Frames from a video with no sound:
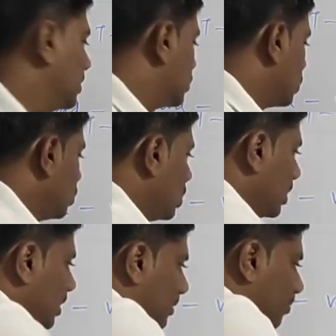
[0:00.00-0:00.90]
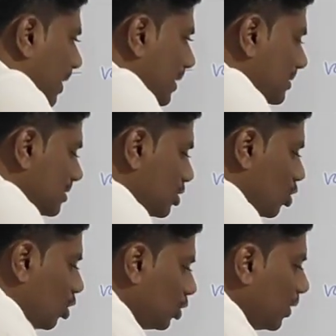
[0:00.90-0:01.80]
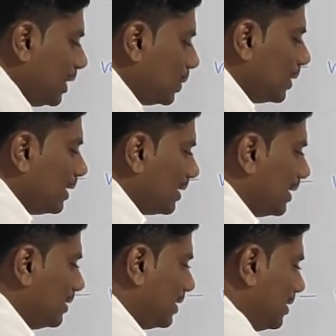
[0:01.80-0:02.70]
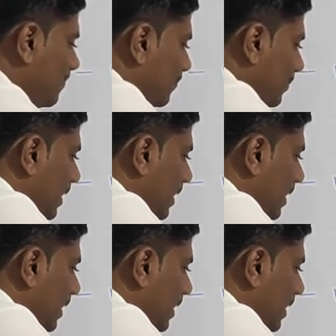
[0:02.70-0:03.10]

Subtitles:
So main is not going to return anything,